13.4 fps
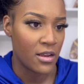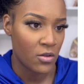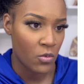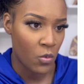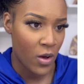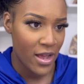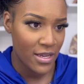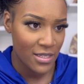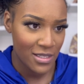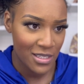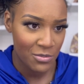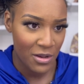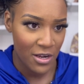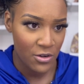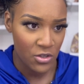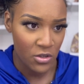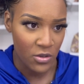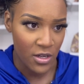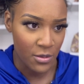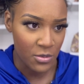Why is this banner so
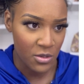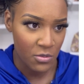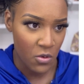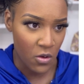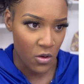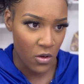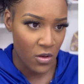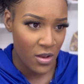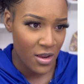damn small?